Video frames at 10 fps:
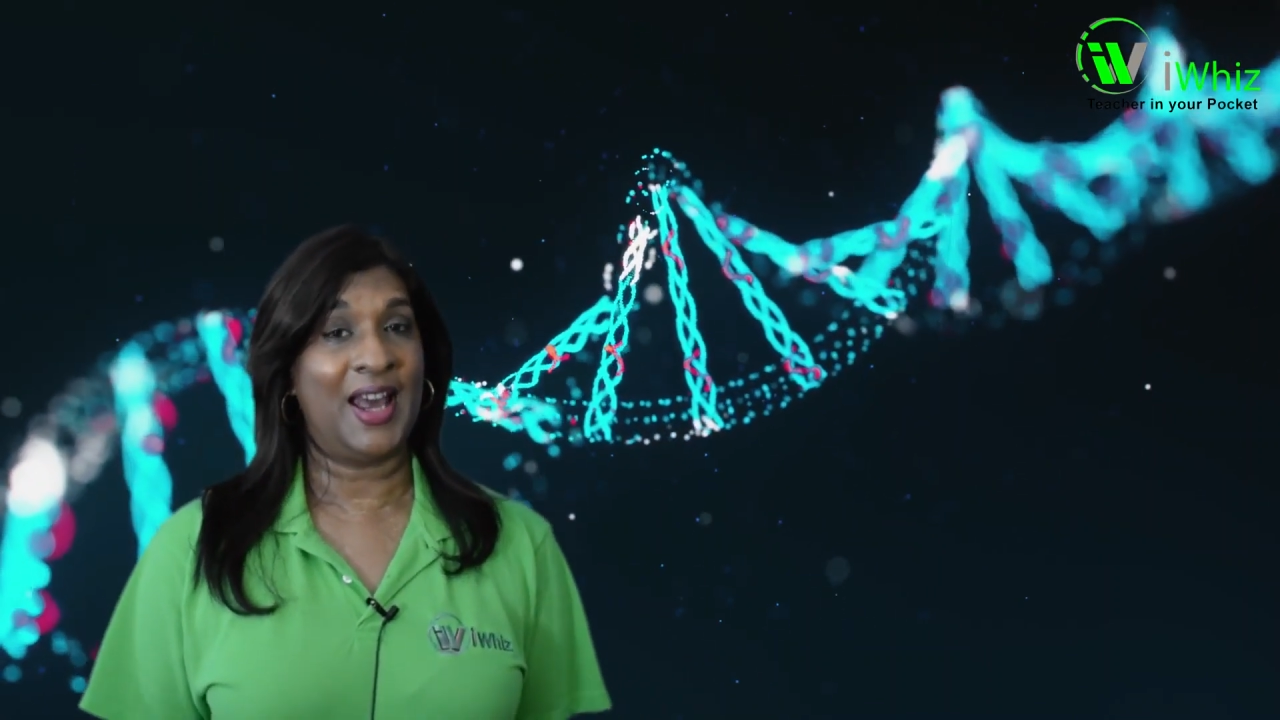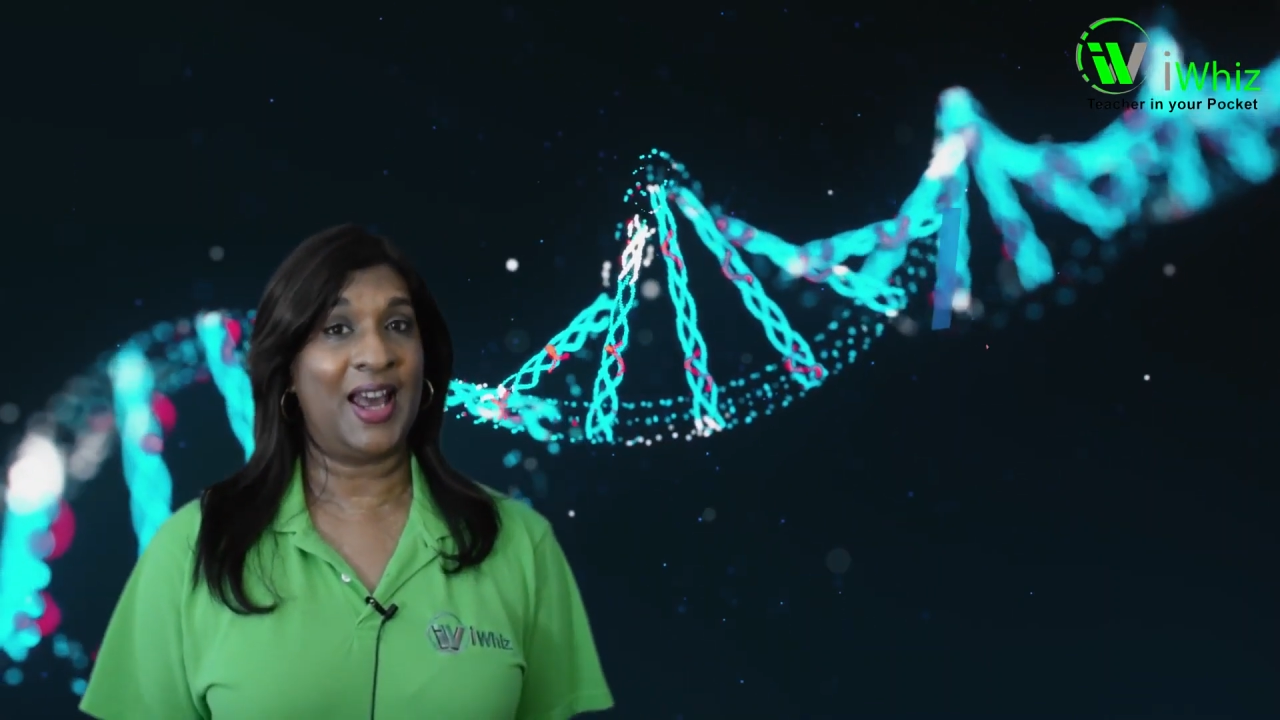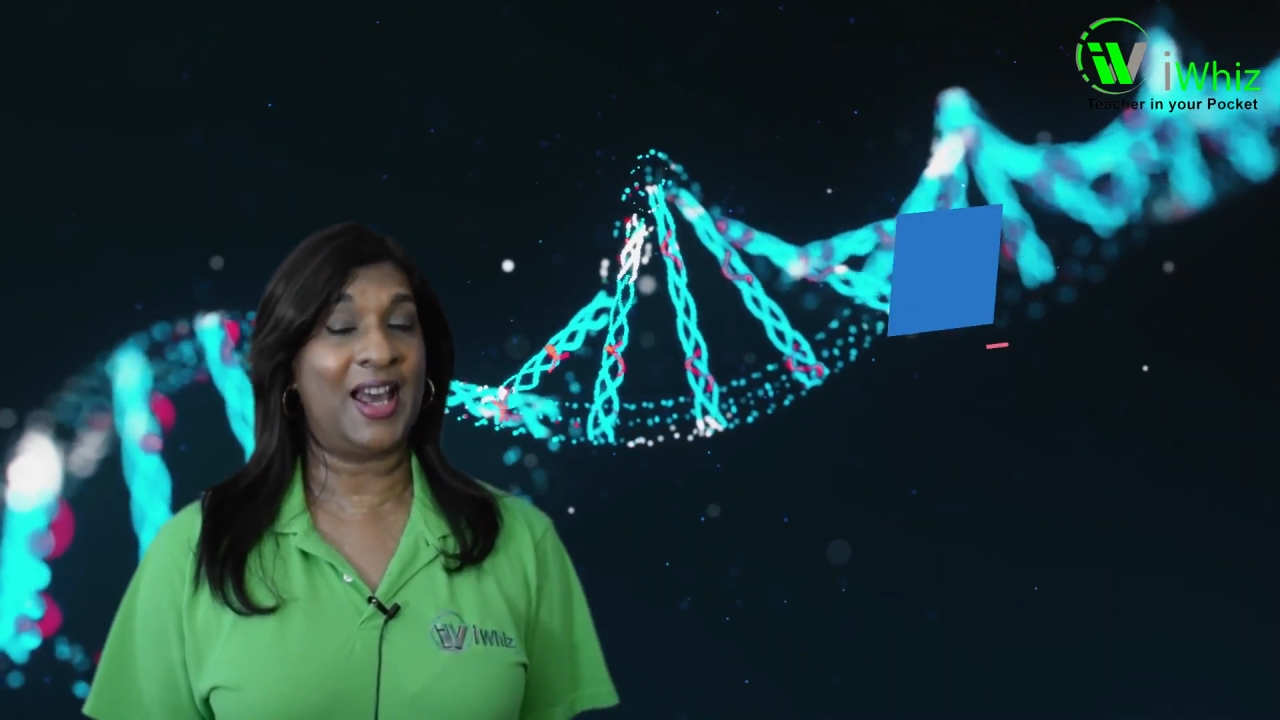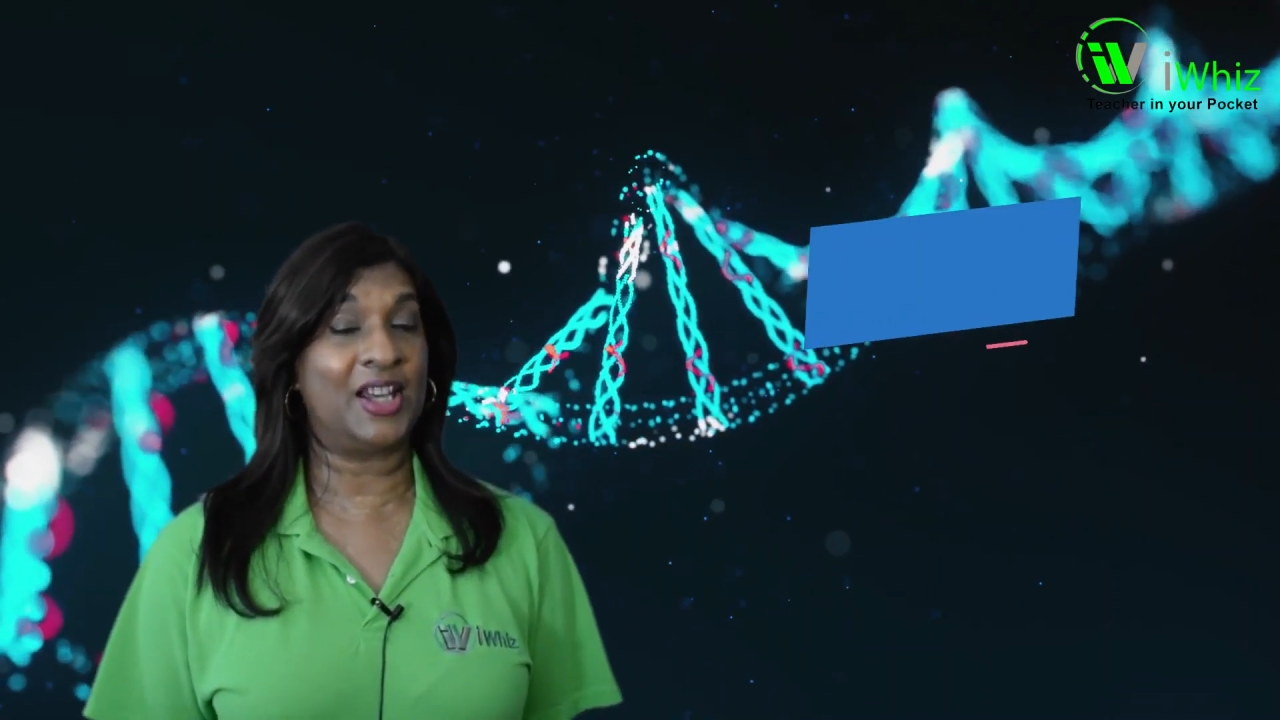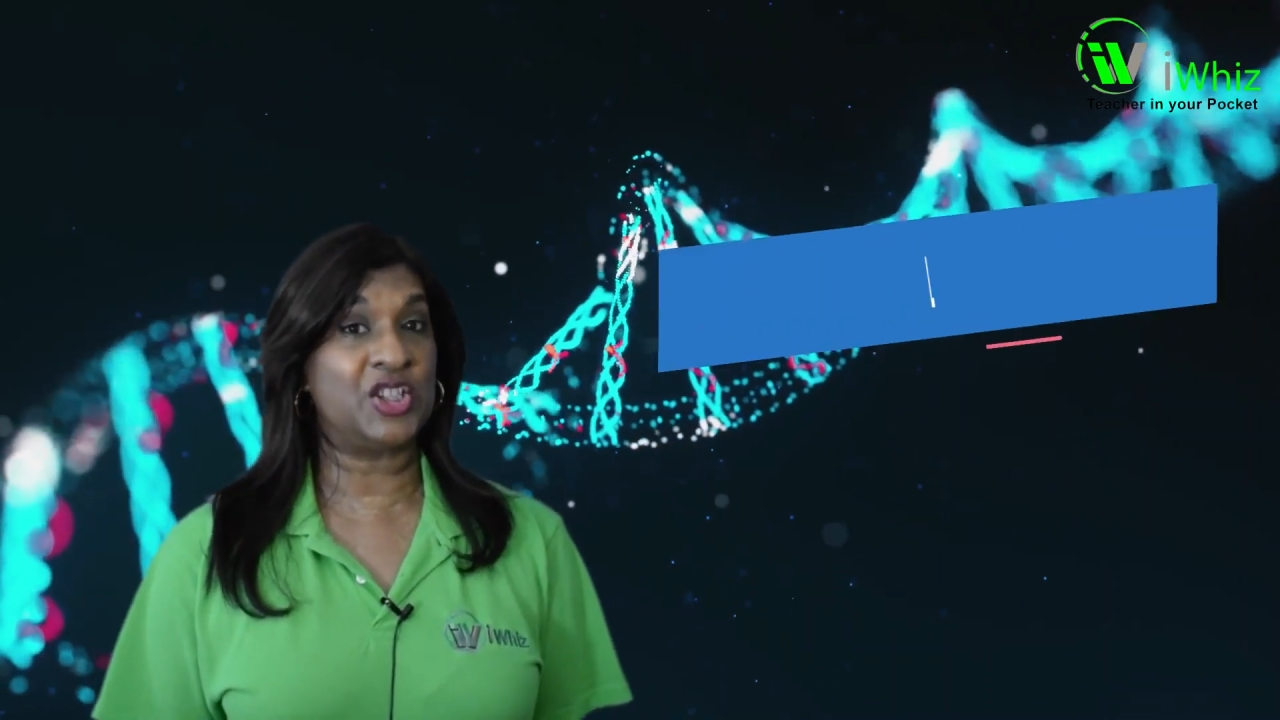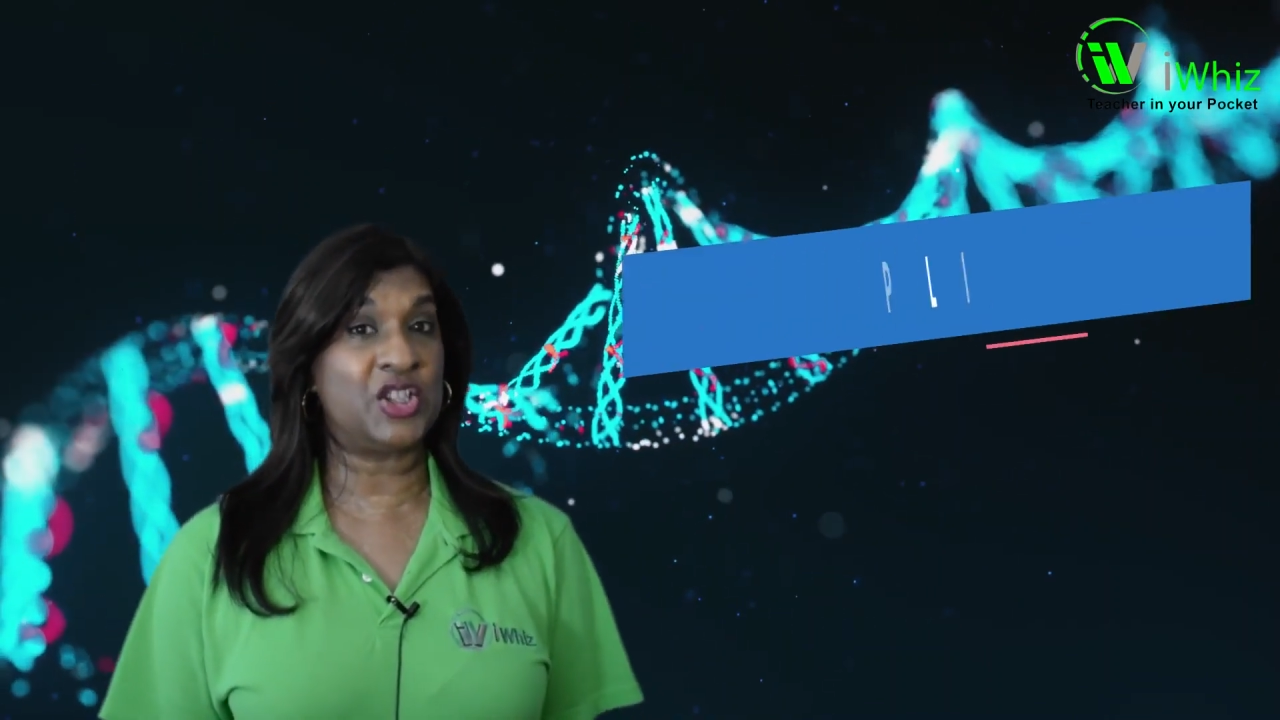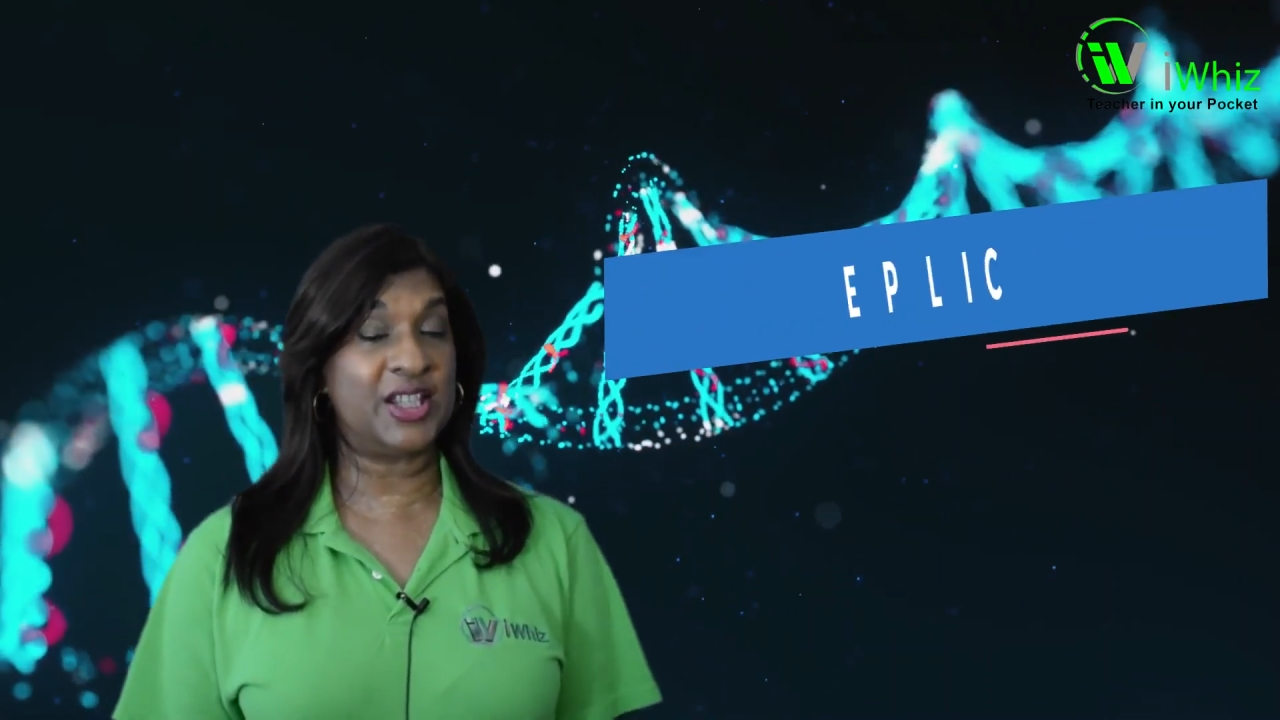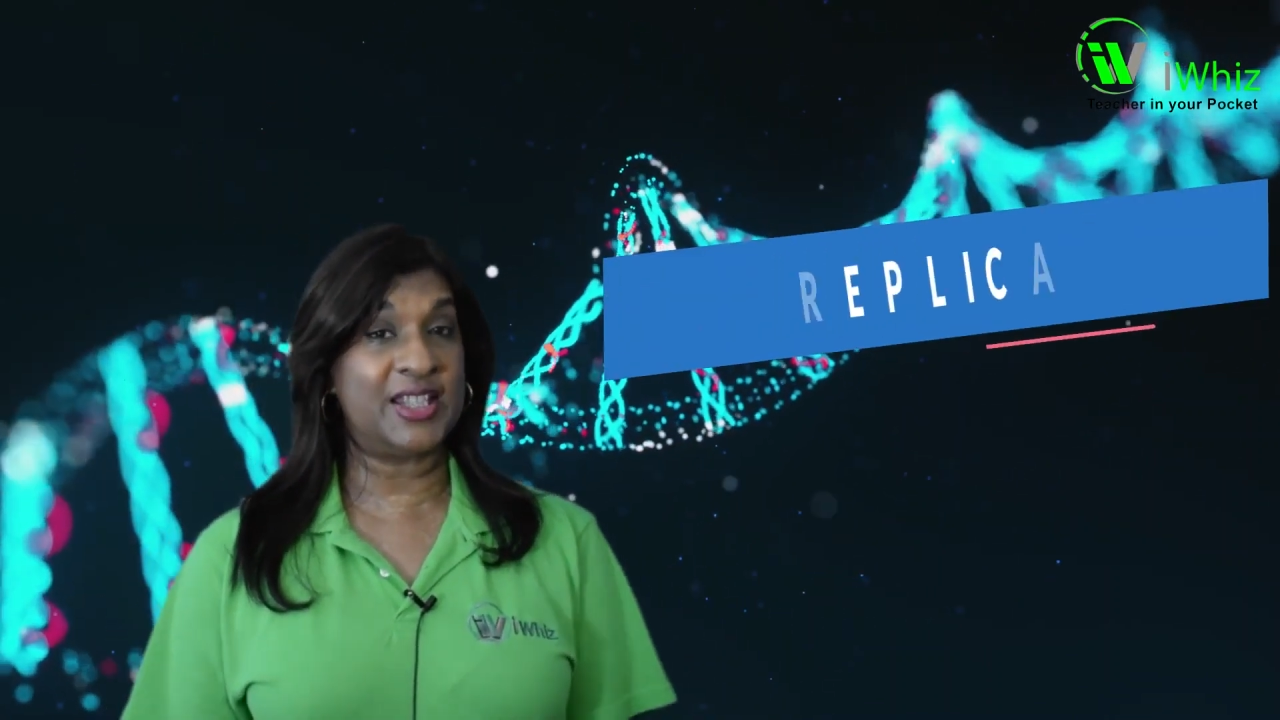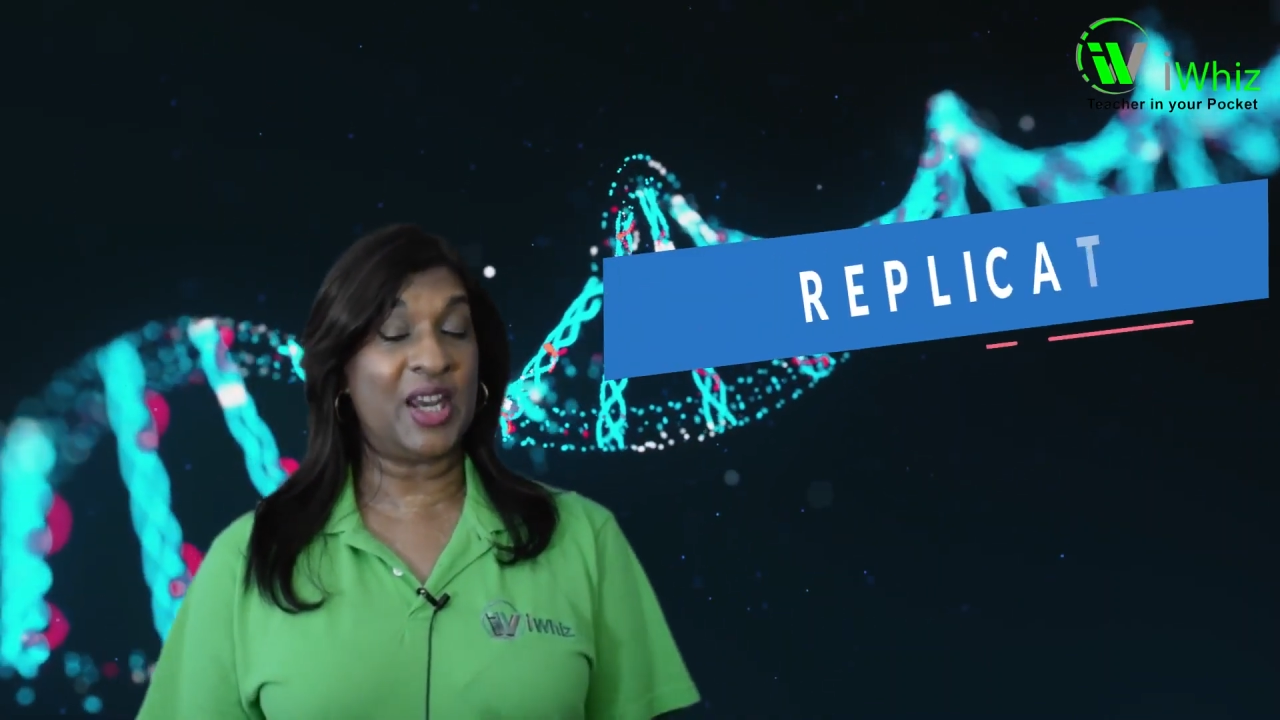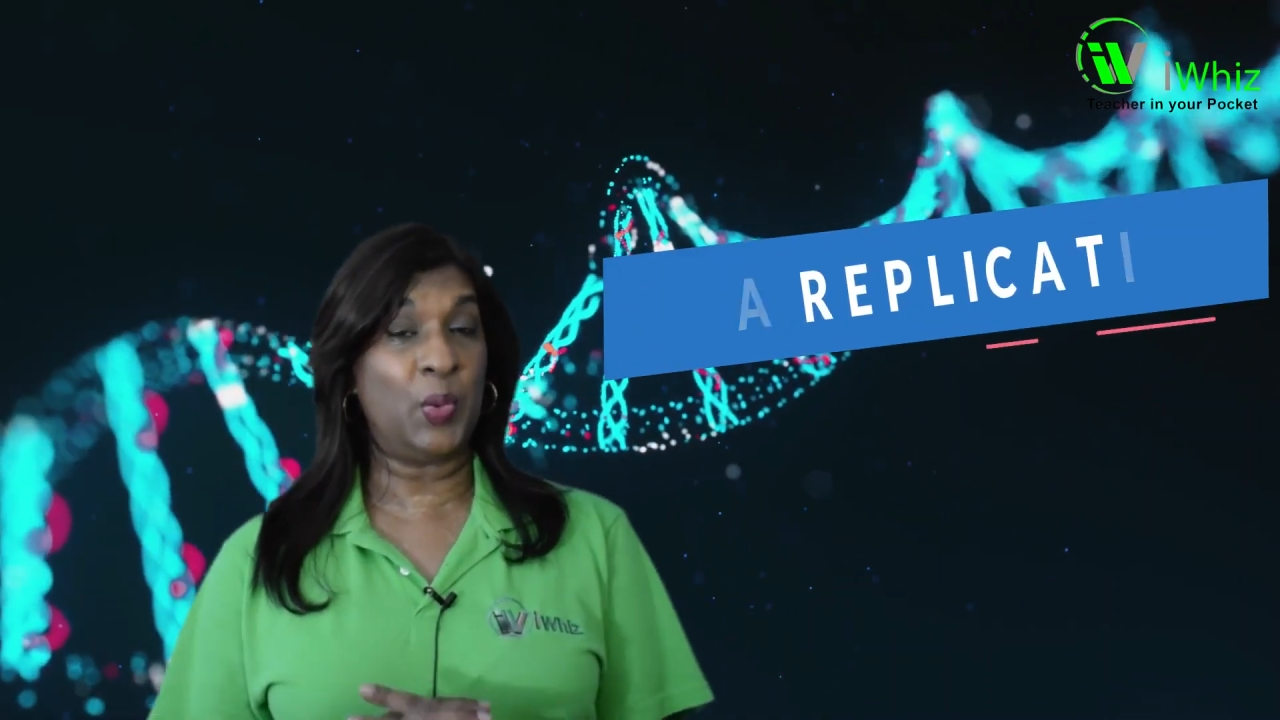And today